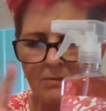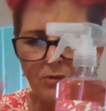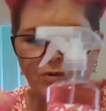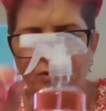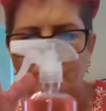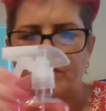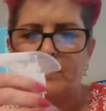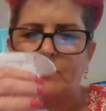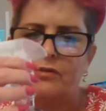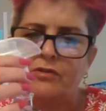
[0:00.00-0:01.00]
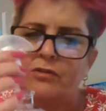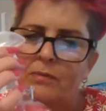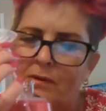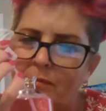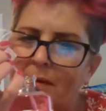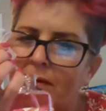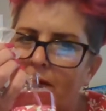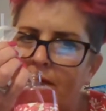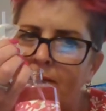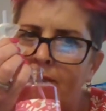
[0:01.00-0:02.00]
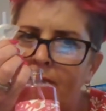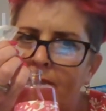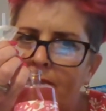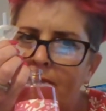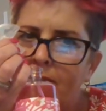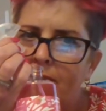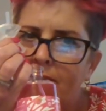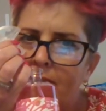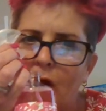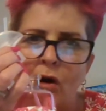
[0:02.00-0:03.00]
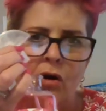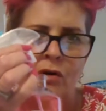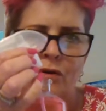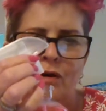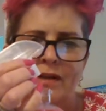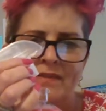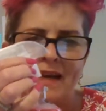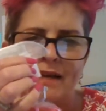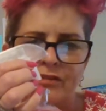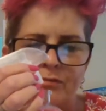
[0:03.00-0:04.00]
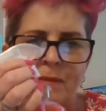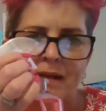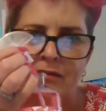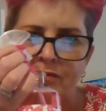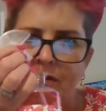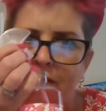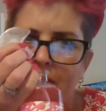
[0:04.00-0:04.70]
what the other thing was. Where were we? Oh, that smells